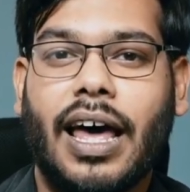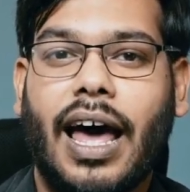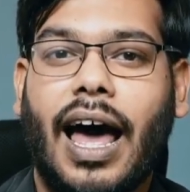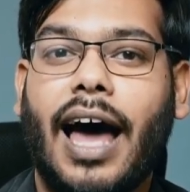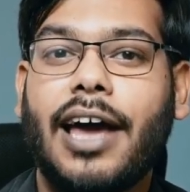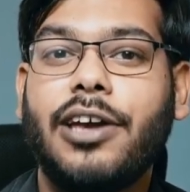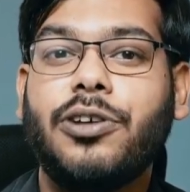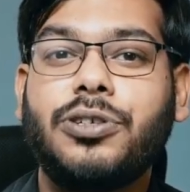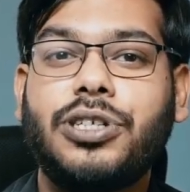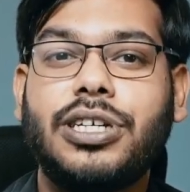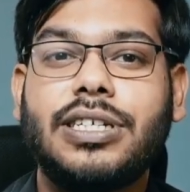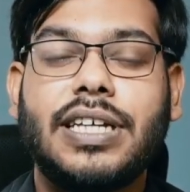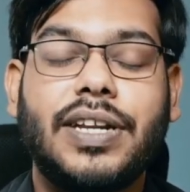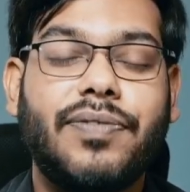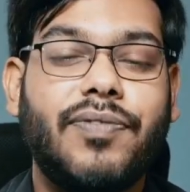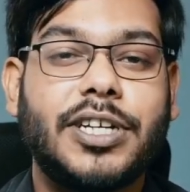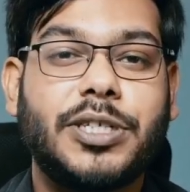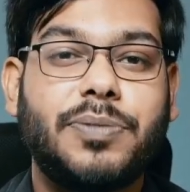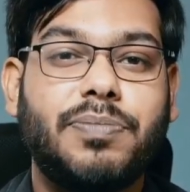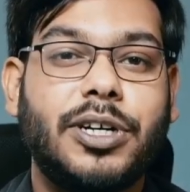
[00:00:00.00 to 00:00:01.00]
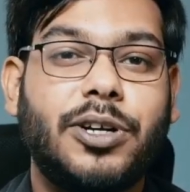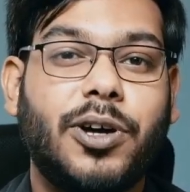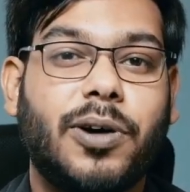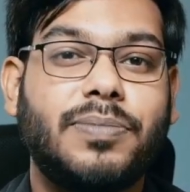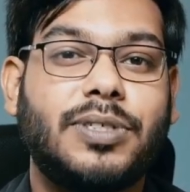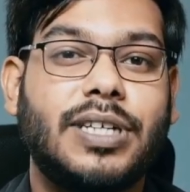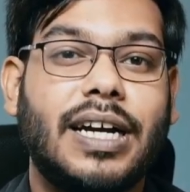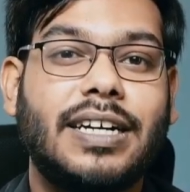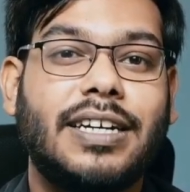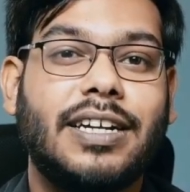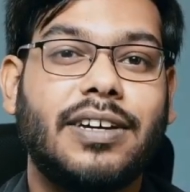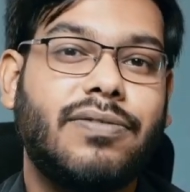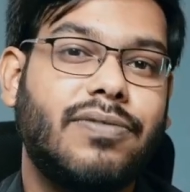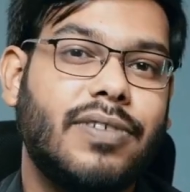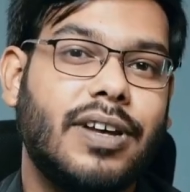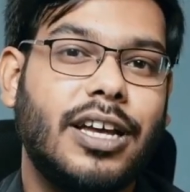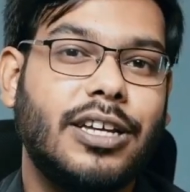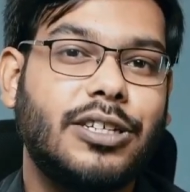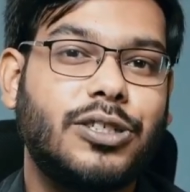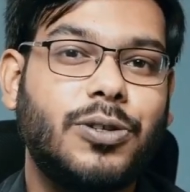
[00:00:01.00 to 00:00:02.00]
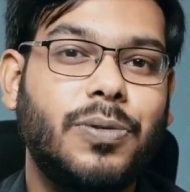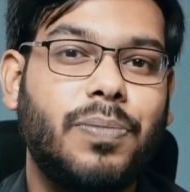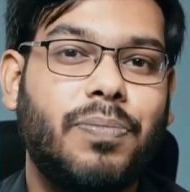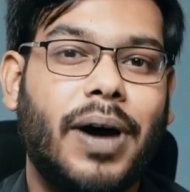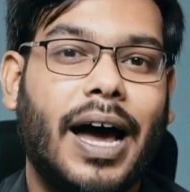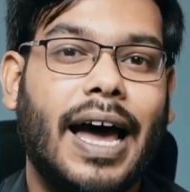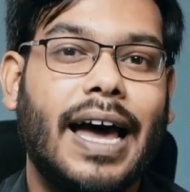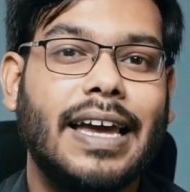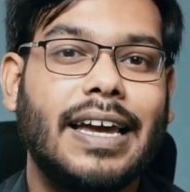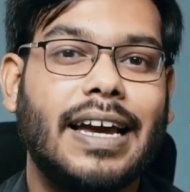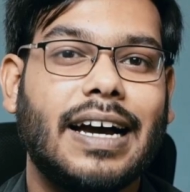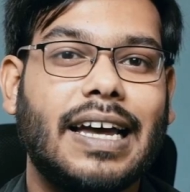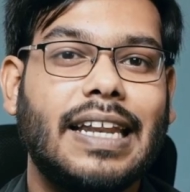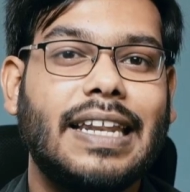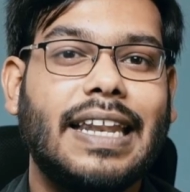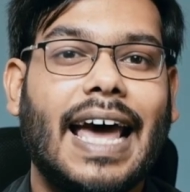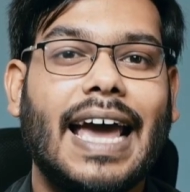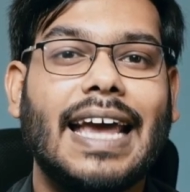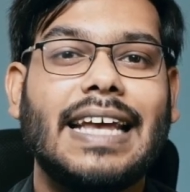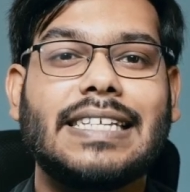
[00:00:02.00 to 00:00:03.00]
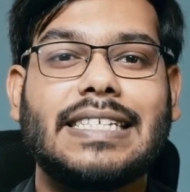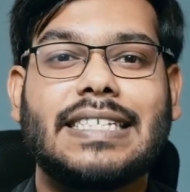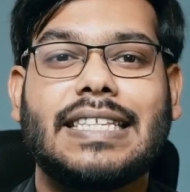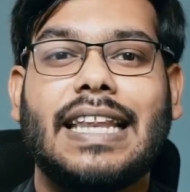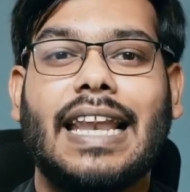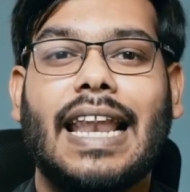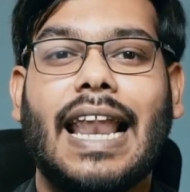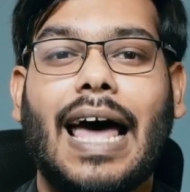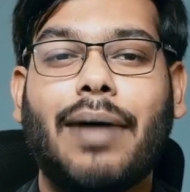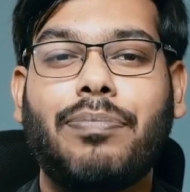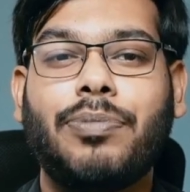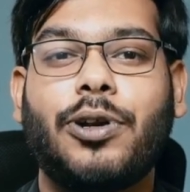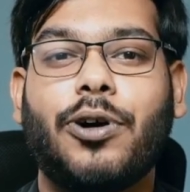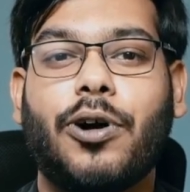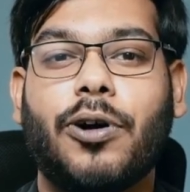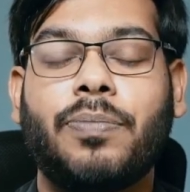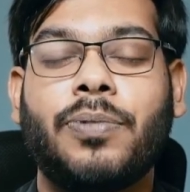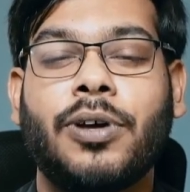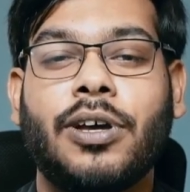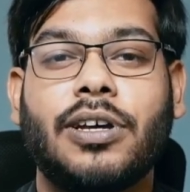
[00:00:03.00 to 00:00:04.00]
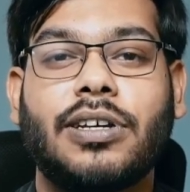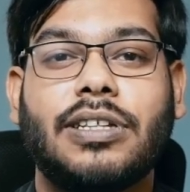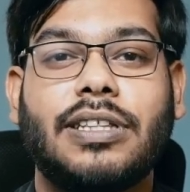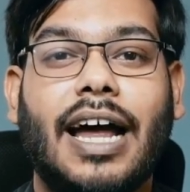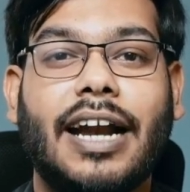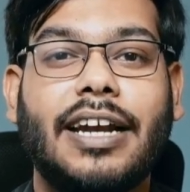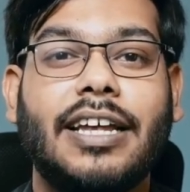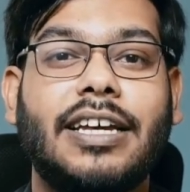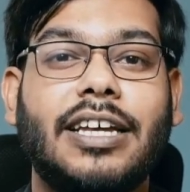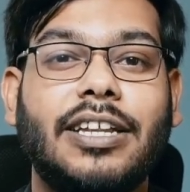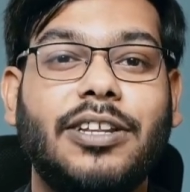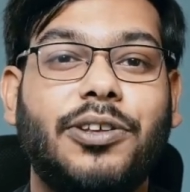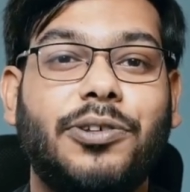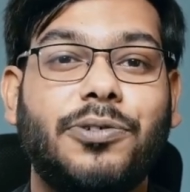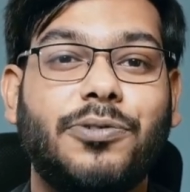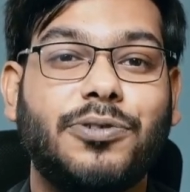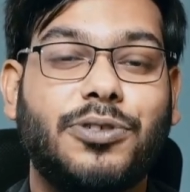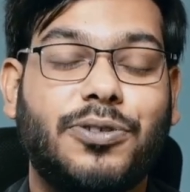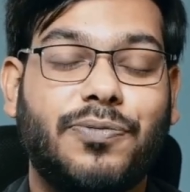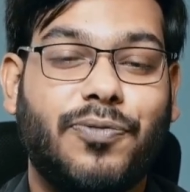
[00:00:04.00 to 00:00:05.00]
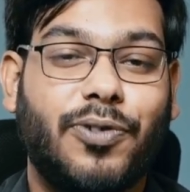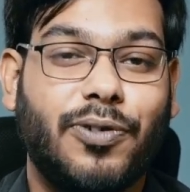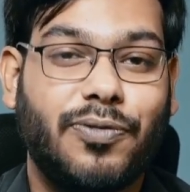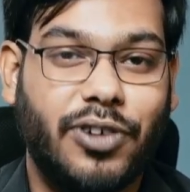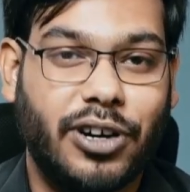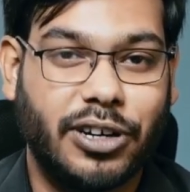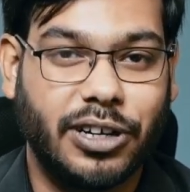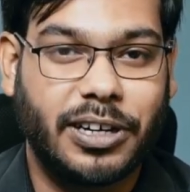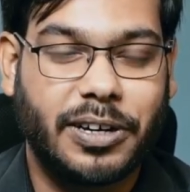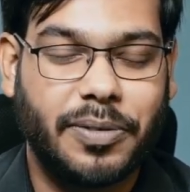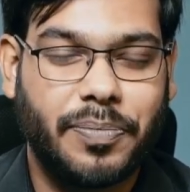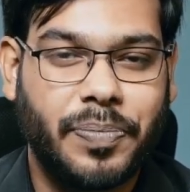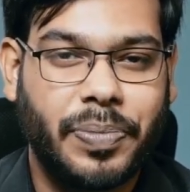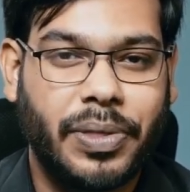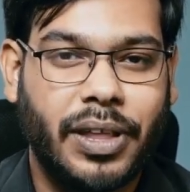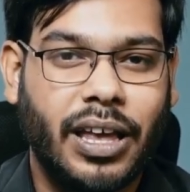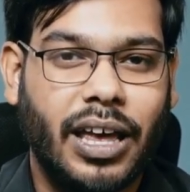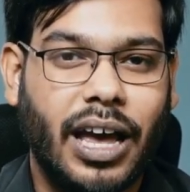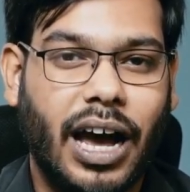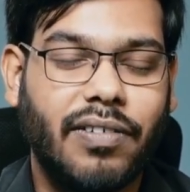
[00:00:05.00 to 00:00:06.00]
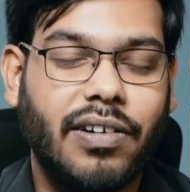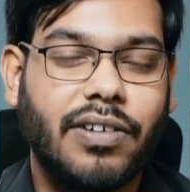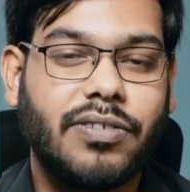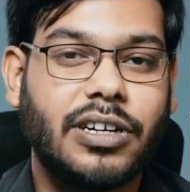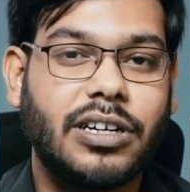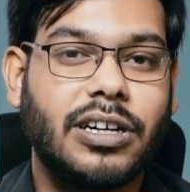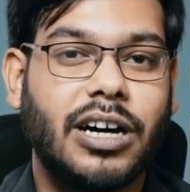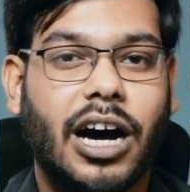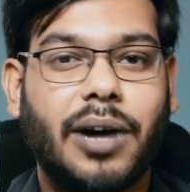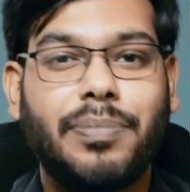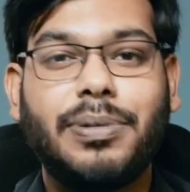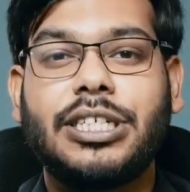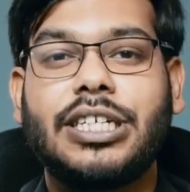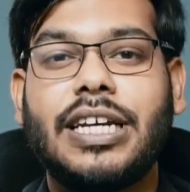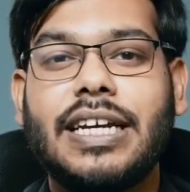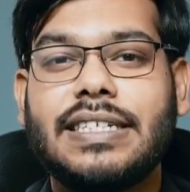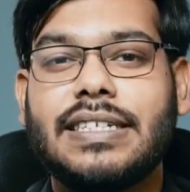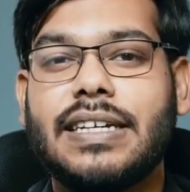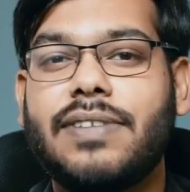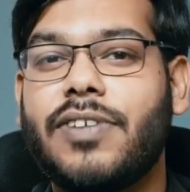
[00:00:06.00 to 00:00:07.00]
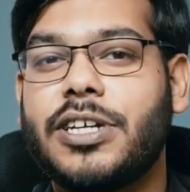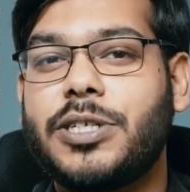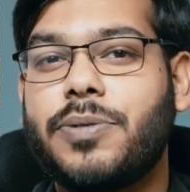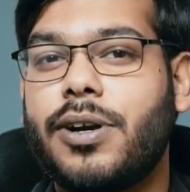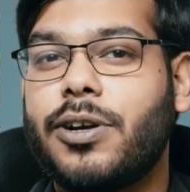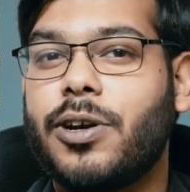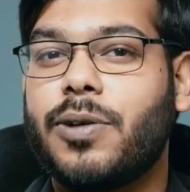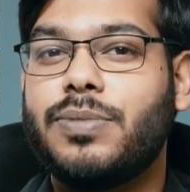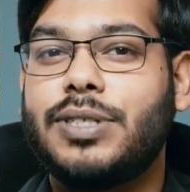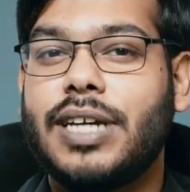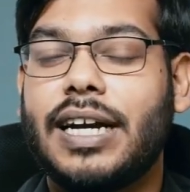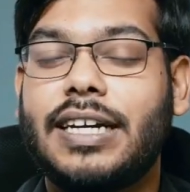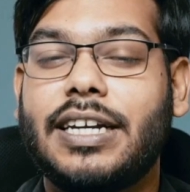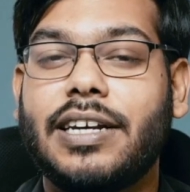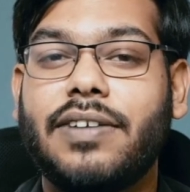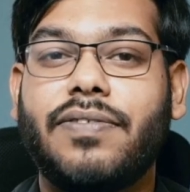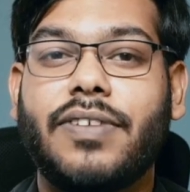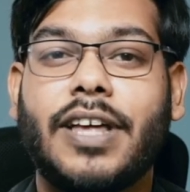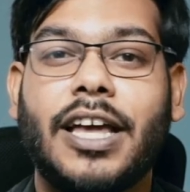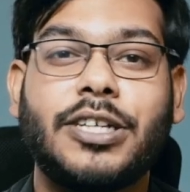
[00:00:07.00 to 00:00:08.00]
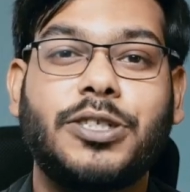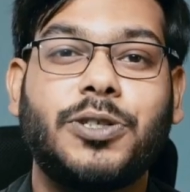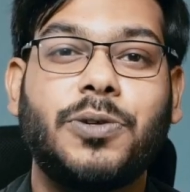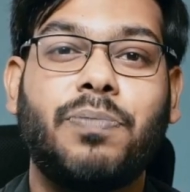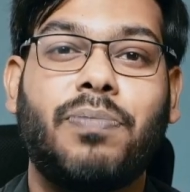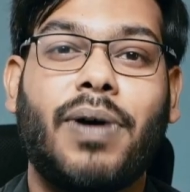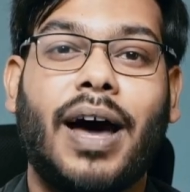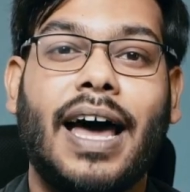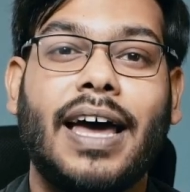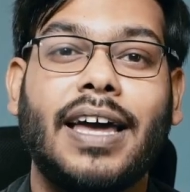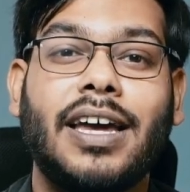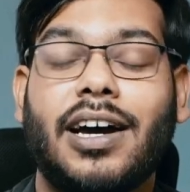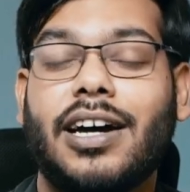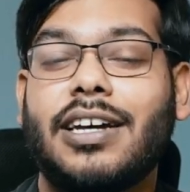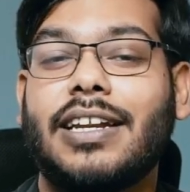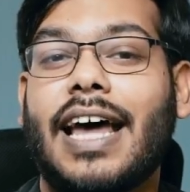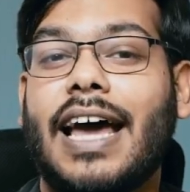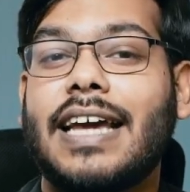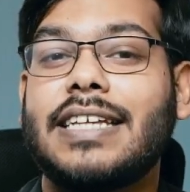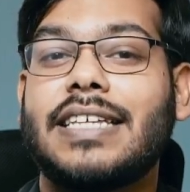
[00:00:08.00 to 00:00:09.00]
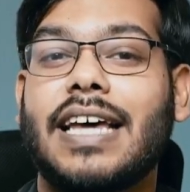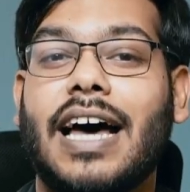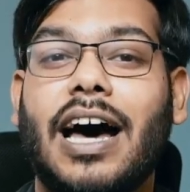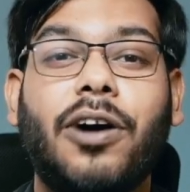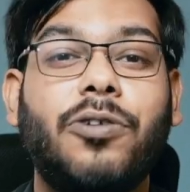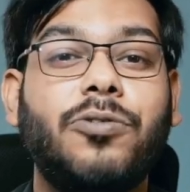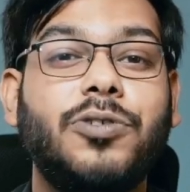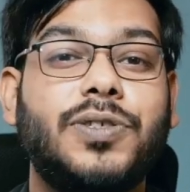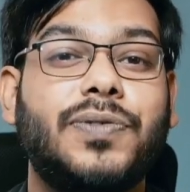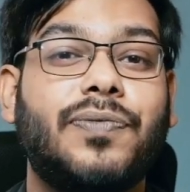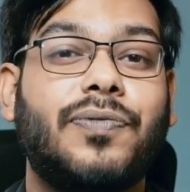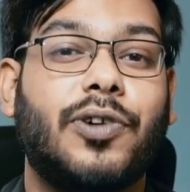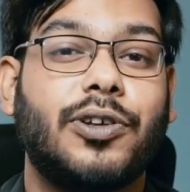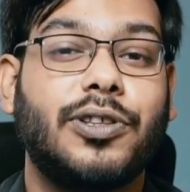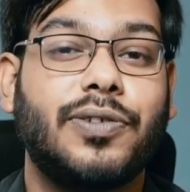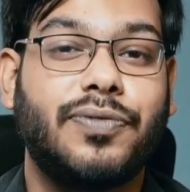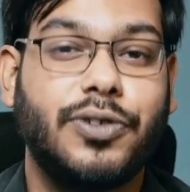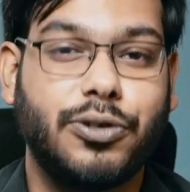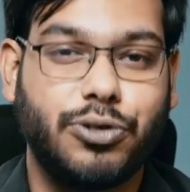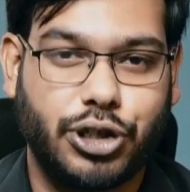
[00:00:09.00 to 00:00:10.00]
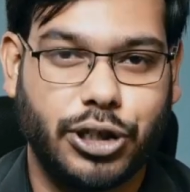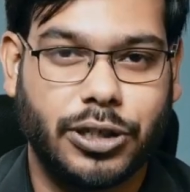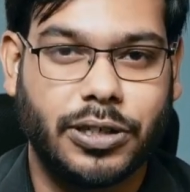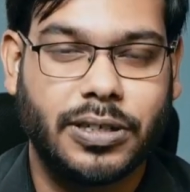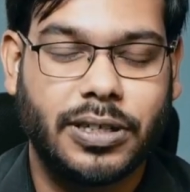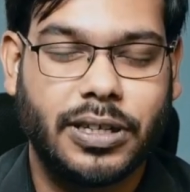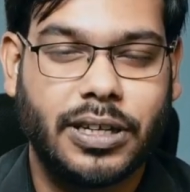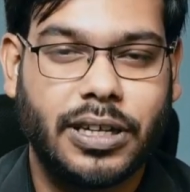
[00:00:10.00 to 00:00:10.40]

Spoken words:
Ayush's investment objective is to buy a nice laptop that he can use for work. However, Abhishek's investment objective is to buy a nice house for the future.